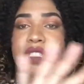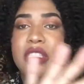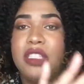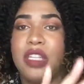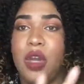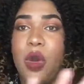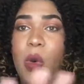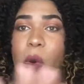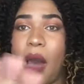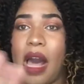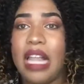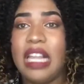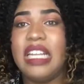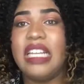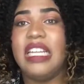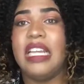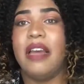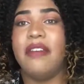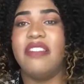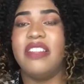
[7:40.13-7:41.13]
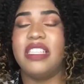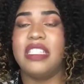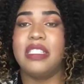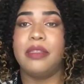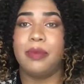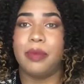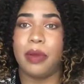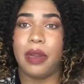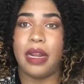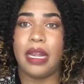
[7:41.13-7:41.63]
the quality of the
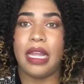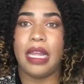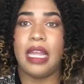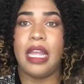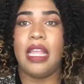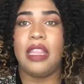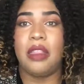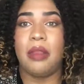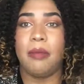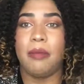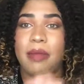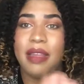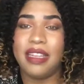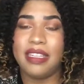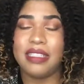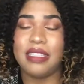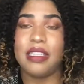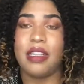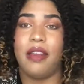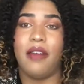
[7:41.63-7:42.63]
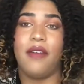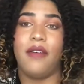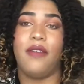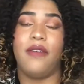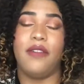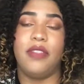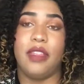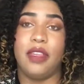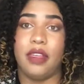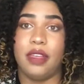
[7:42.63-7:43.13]
spray in the mist
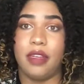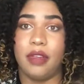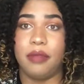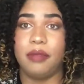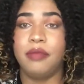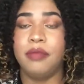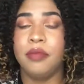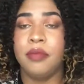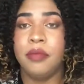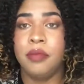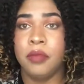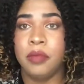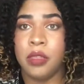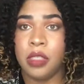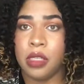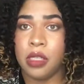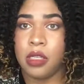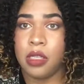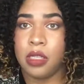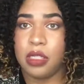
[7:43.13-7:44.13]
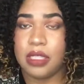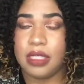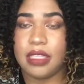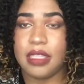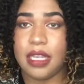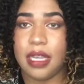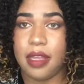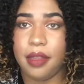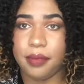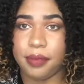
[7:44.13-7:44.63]
of the
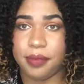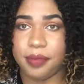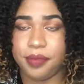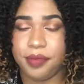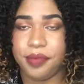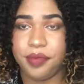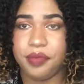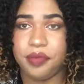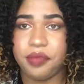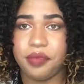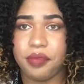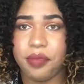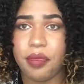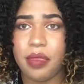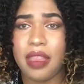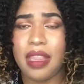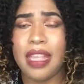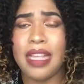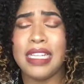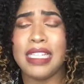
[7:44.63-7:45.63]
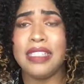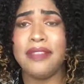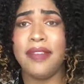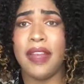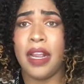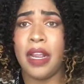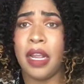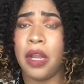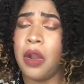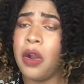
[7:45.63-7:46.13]
scent it's
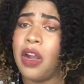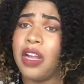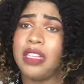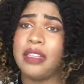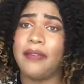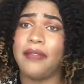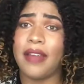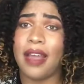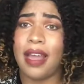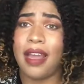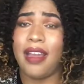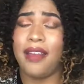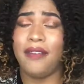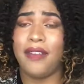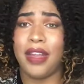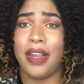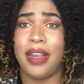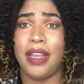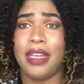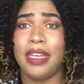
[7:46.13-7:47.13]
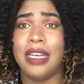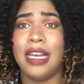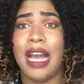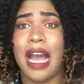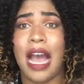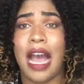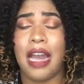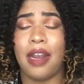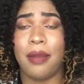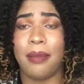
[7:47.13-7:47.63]
very hard to find very good
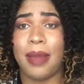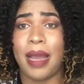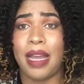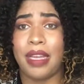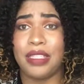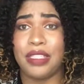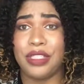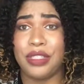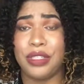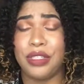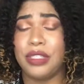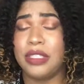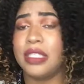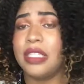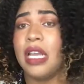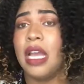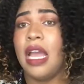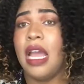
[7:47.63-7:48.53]
atomizers